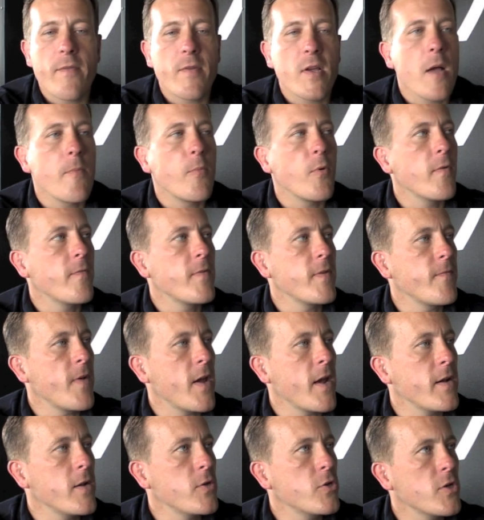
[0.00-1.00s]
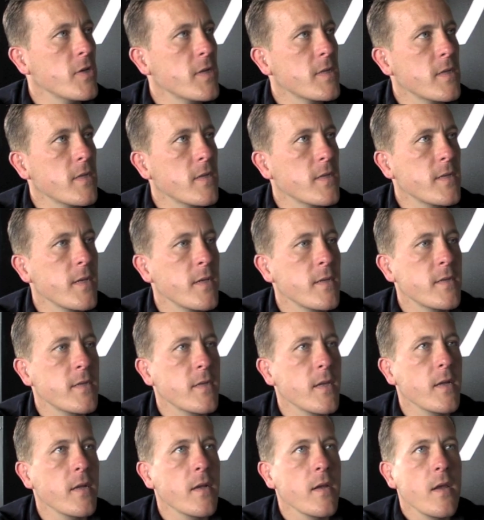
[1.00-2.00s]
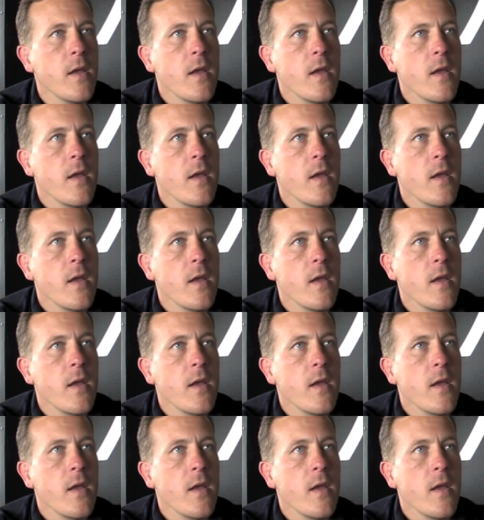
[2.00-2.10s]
have a couple of advantages in the sense that,